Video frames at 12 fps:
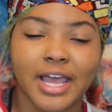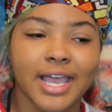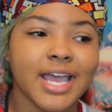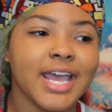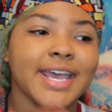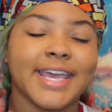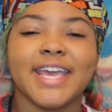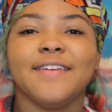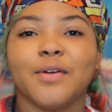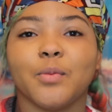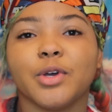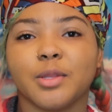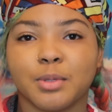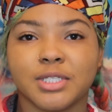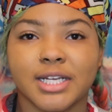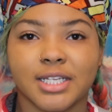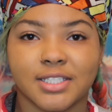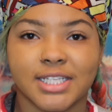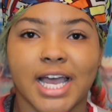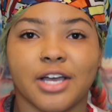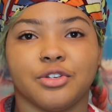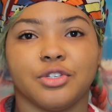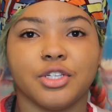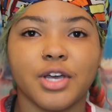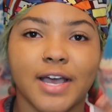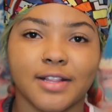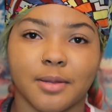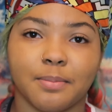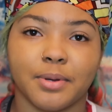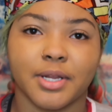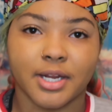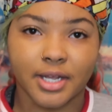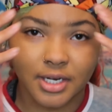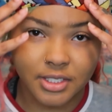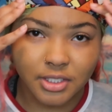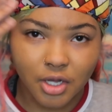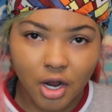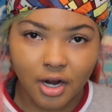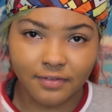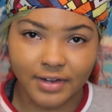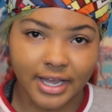Like, even with protective styles, you still have to put it in a scarf,